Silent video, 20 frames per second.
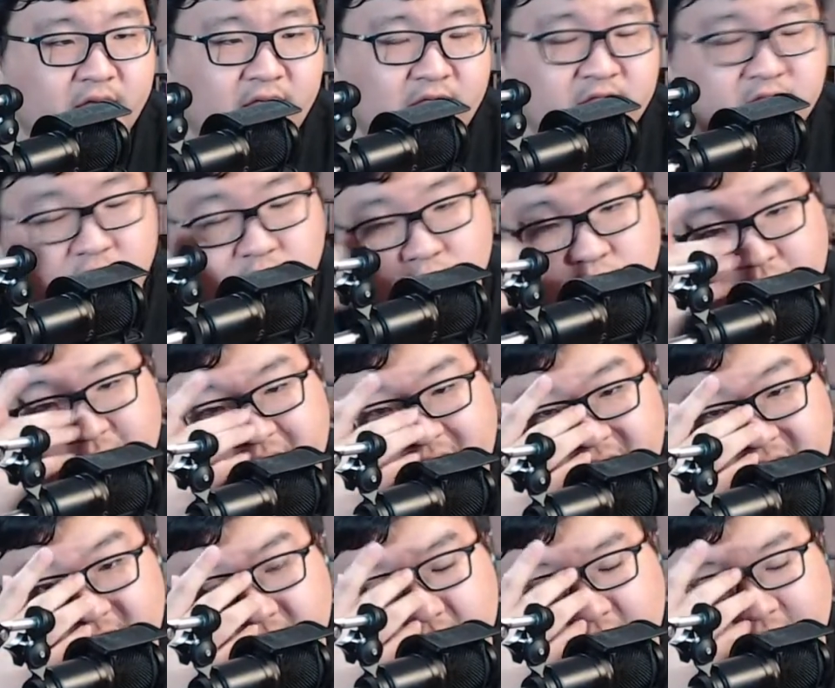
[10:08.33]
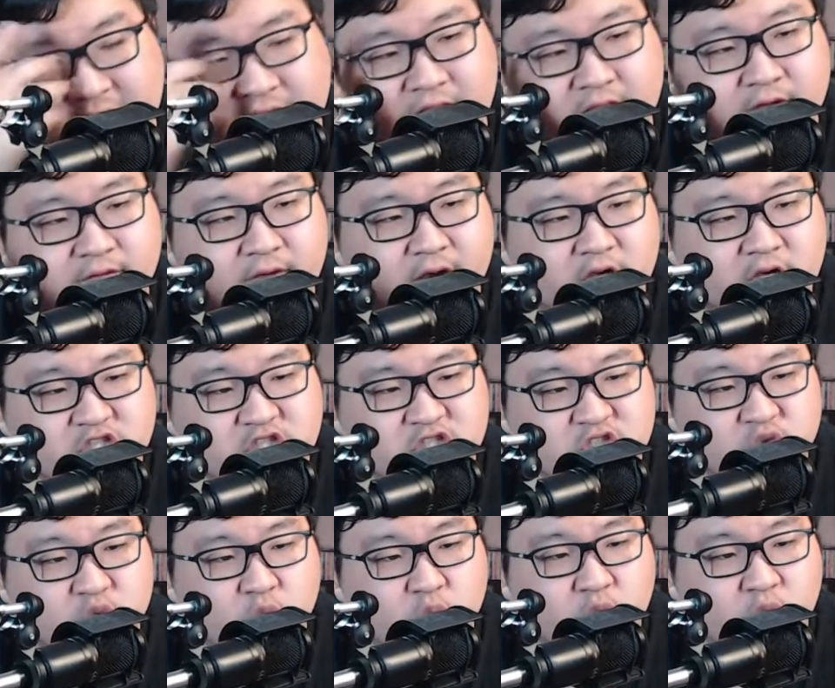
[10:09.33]
and they're very
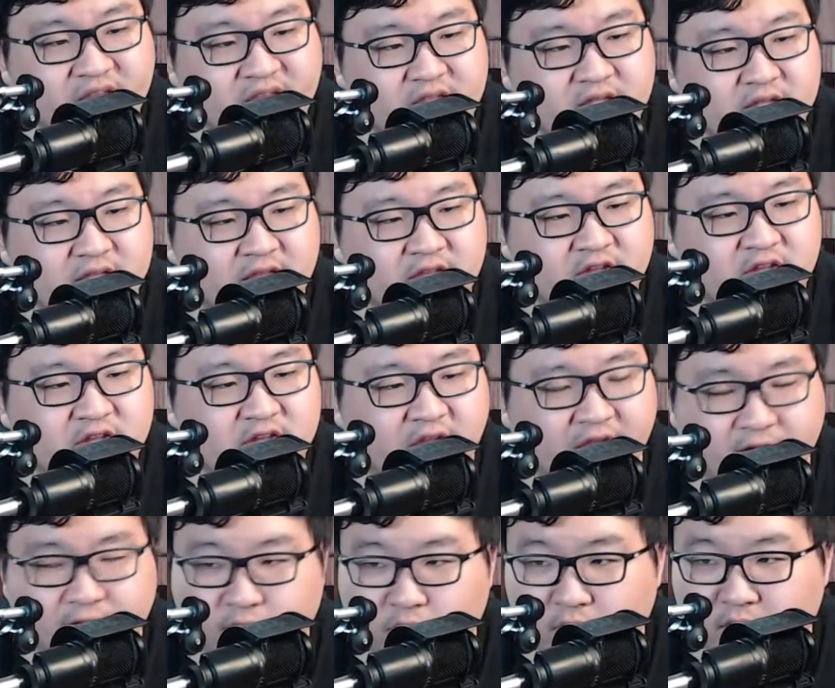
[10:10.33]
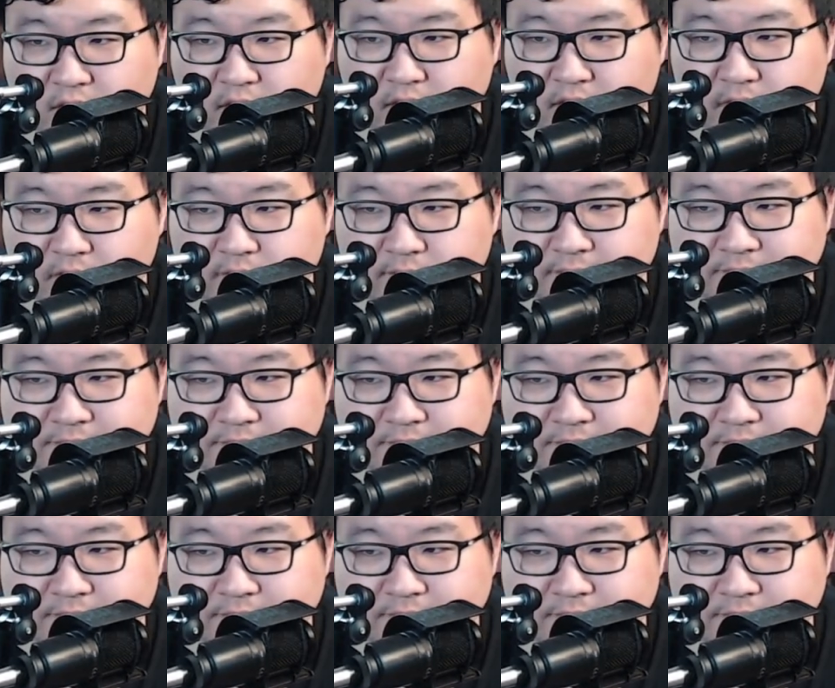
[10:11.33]
sweet and savory.